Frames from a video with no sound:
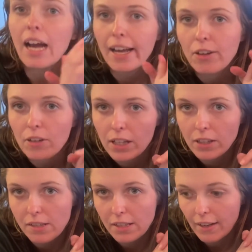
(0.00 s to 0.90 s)
I know they
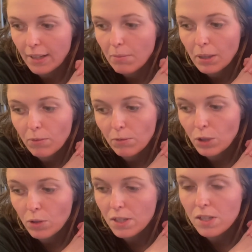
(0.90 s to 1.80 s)
look scary, but
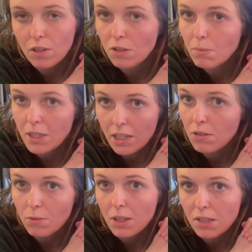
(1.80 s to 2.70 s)
you can still use
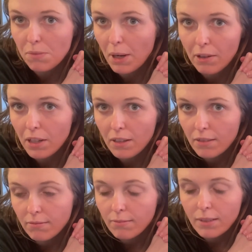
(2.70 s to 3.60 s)
potatoes when they sprouted.
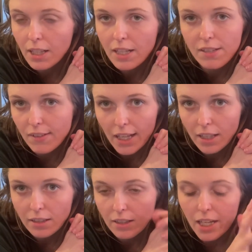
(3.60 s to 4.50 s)
It's
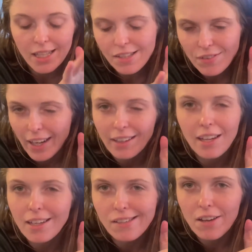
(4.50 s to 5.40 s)
fine. It's fine.
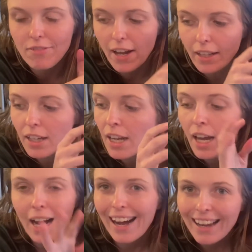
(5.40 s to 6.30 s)
It's all fine.
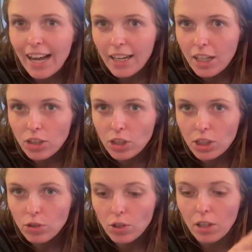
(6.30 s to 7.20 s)
I got it under
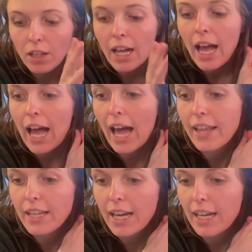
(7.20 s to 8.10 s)
control.
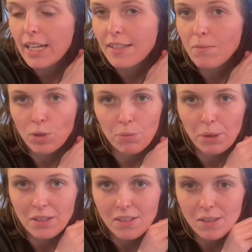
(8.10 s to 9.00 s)
And then some green
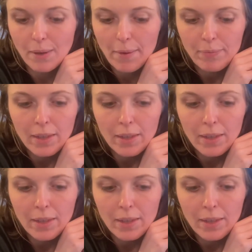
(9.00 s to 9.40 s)
beans as well.